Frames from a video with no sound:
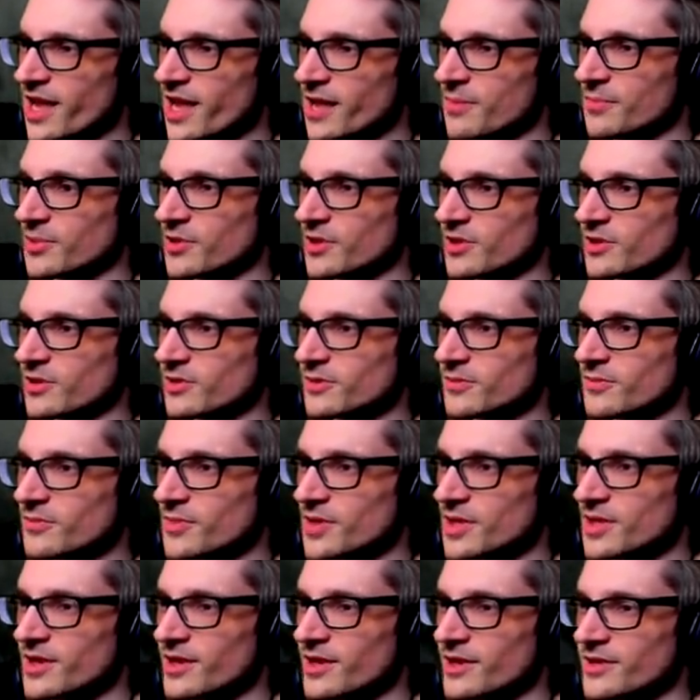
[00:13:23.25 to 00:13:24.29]
epic
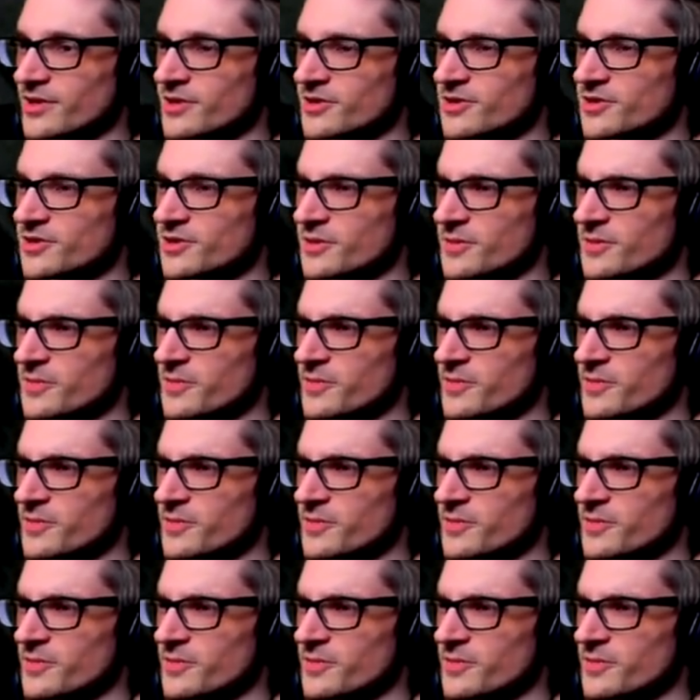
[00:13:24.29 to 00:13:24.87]
because